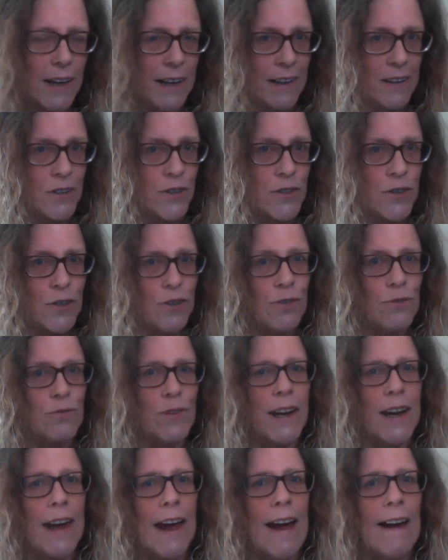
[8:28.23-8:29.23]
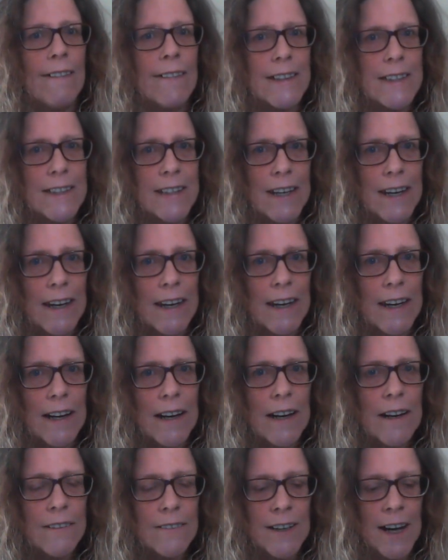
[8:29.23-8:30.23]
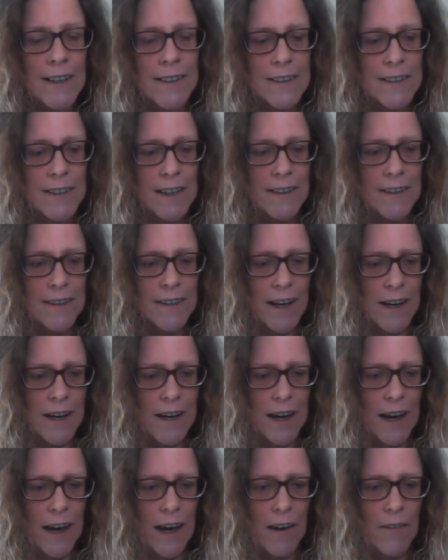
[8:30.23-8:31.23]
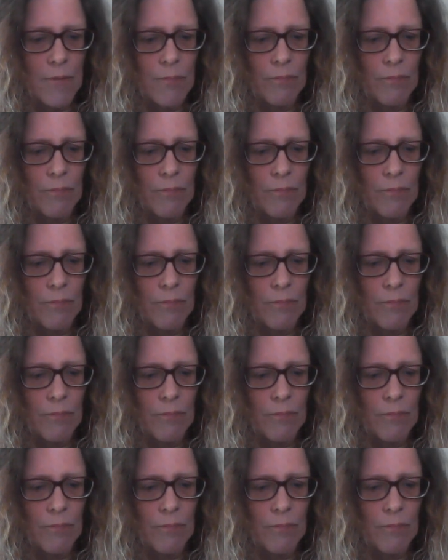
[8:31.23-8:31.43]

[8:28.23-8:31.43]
into reality. That's the thing here.